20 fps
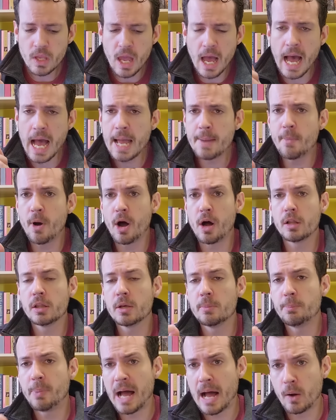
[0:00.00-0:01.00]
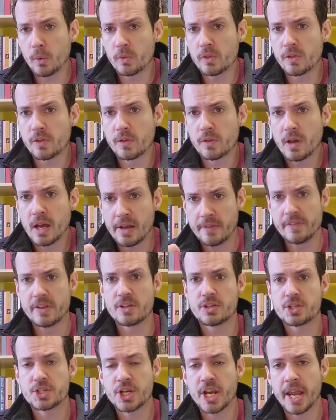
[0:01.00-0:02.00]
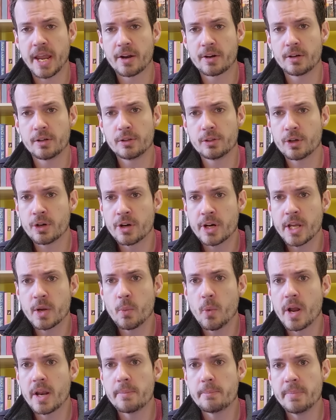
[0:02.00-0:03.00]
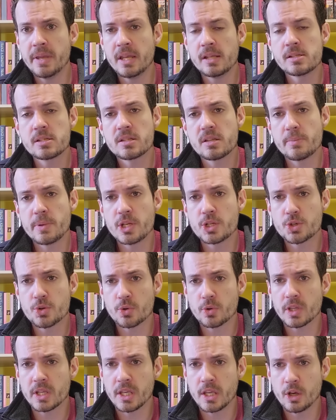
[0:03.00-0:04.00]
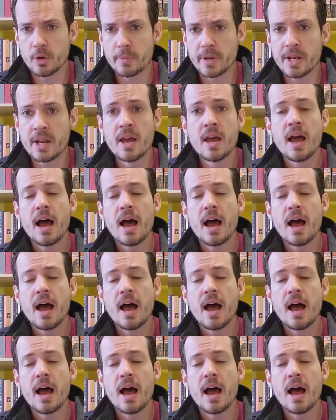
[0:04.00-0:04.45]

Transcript: I'm all about, on this channel, learning what it means to be truly human.